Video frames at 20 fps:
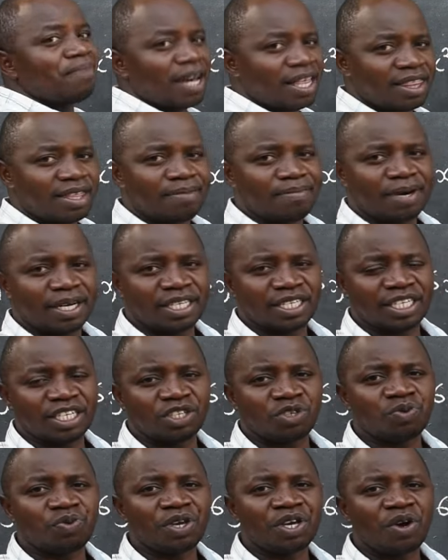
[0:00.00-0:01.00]

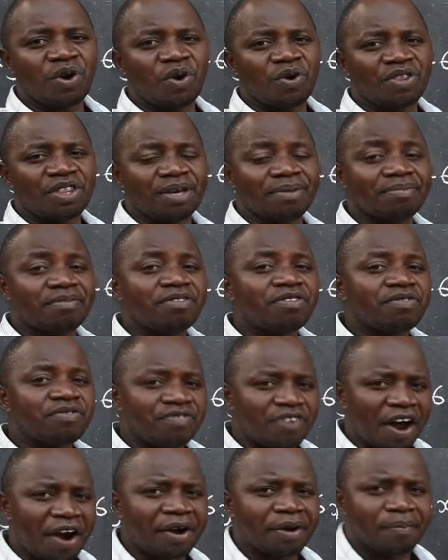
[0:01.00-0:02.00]
mathematics, we call them
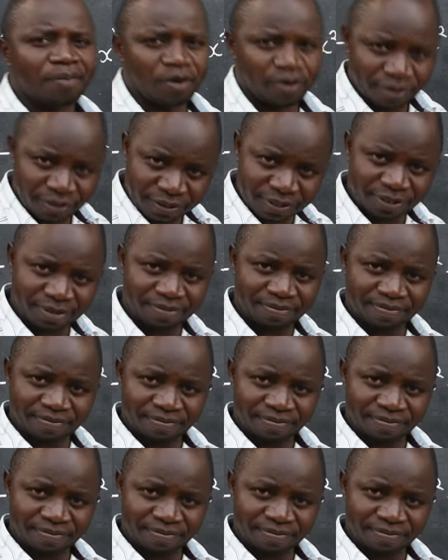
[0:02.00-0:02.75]
variables.